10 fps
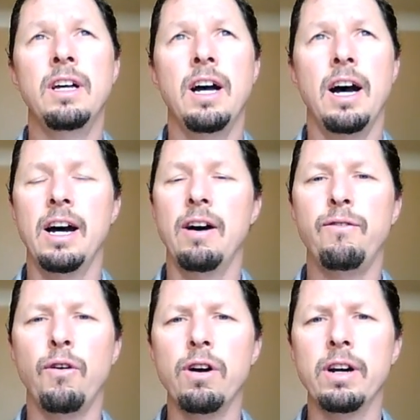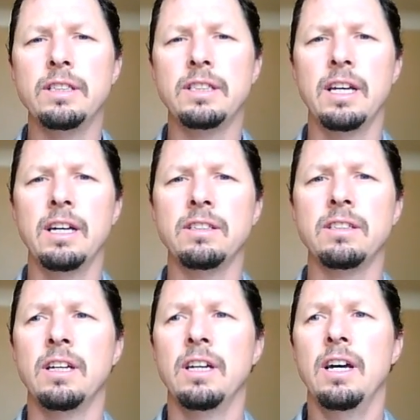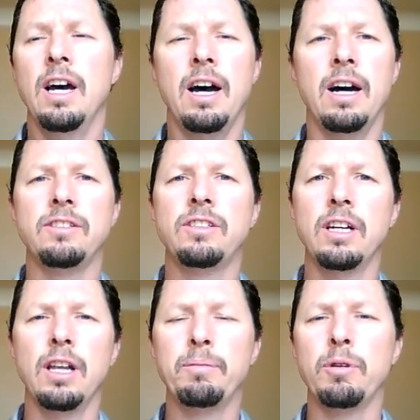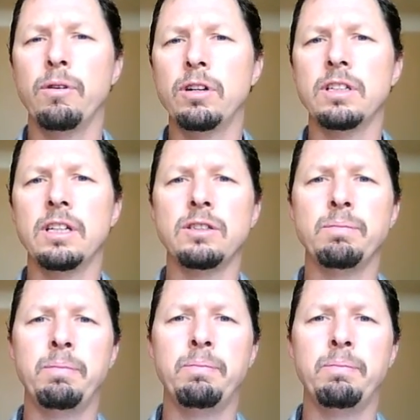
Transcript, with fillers: uh, 4, it says, uh, "Seal up the words of this."